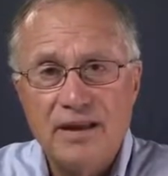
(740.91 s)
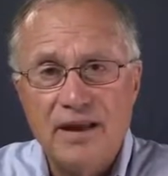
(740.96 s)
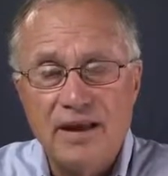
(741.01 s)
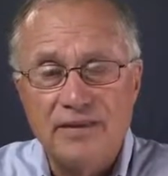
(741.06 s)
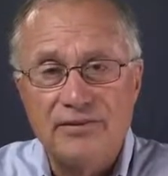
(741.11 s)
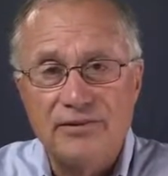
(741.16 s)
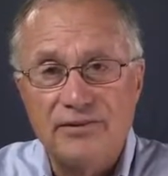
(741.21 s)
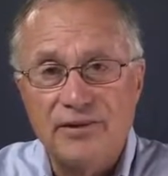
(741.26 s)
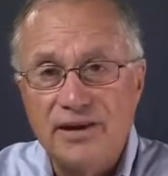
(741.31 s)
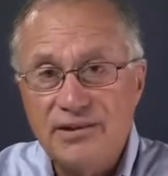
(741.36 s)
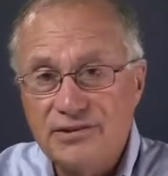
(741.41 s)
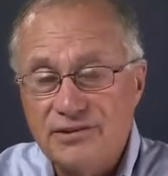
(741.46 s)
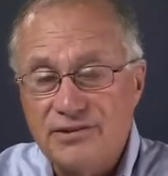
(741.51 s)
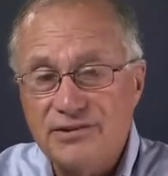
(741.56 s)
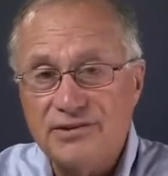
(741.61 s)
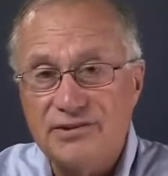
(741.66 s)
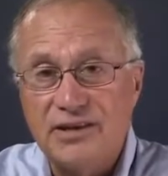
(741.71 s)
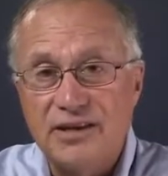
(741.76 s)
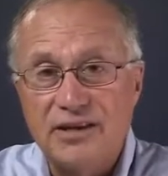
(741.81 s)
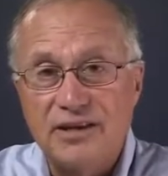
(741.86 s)
and the
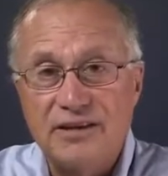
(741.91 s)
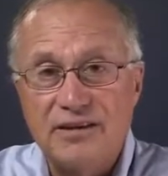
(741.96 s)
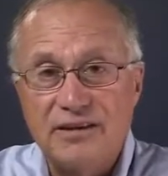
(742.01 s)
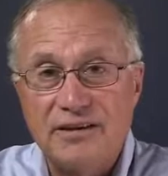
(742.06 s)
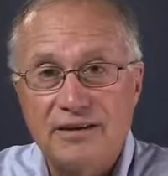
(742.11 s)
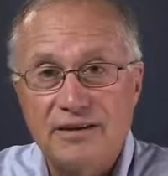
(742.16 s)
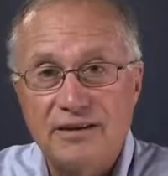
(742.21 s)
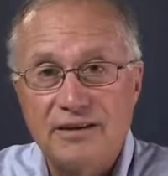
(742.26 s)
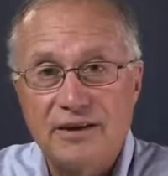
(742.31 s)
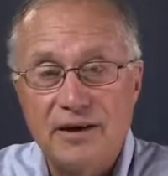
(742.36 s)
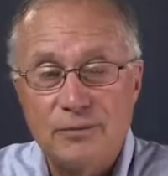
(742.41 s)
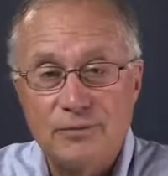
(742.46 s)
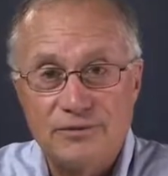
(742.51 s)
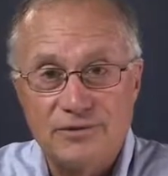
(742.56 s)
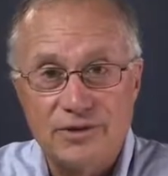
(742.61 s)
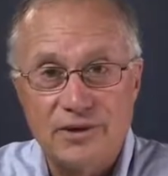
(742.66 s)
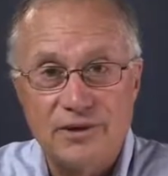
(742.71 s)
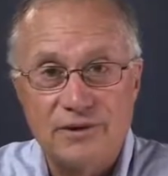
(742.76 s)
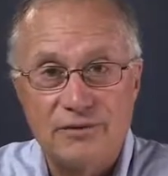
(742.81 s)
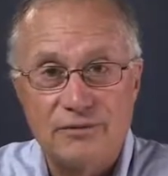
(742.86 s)
licensee
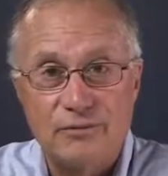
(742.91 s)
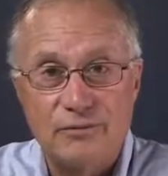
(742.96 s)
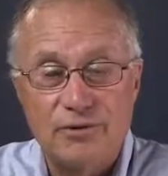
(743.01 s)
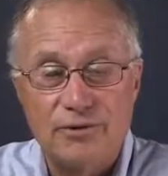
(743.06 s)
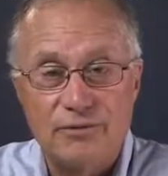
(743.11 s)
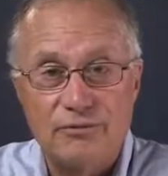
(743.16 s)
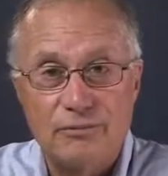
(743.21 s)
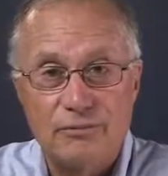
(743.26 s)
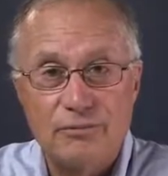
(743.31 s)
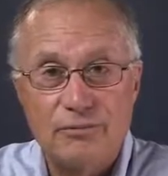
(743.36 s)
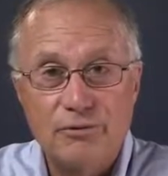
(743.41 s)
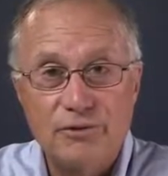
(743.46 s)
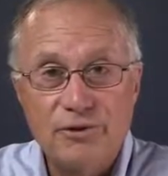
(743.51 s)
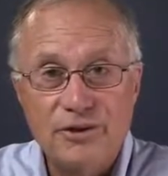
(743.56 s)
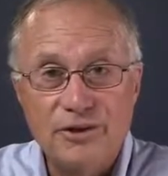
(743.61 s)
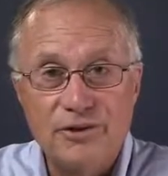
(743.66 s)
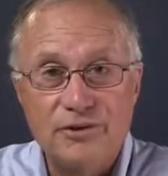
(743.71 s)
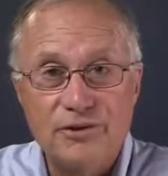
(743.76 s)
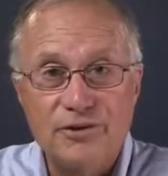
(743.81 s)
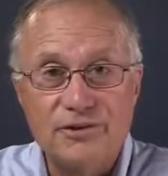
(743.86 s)
comes in with a
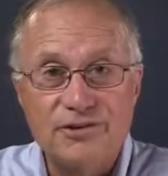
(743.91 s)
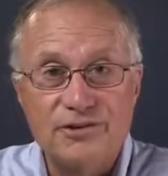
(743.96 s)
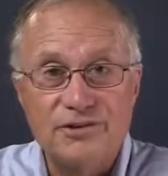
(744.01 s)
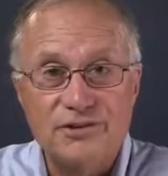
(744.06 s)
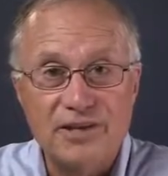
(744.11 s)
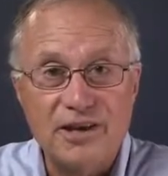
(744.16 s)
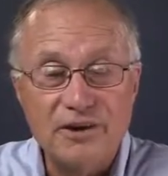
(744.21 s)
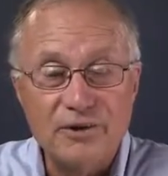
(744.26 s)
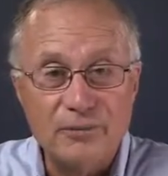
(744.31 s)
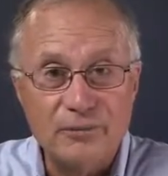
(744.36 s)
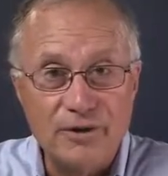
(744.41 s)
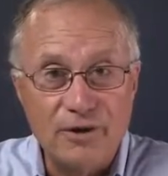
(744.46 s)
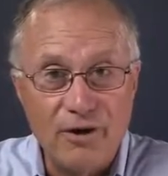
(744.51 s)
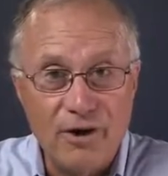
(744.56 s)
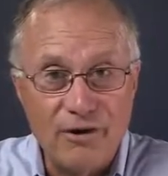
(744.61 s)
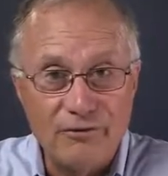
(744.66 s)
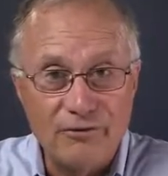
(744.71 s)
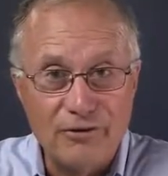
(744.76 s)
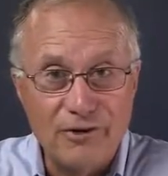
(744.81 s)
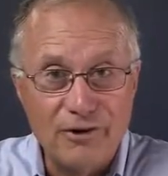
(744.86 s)
pretty good settlement
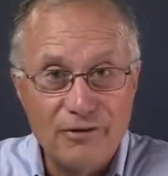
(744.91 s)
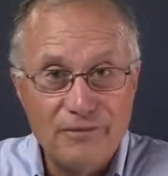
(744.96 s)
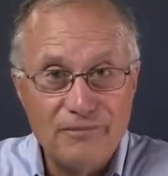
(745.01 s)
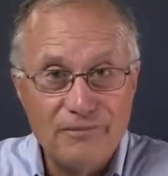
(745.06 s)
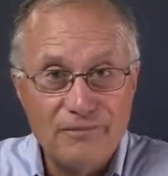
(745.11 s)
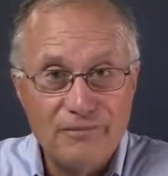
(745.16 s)
offer.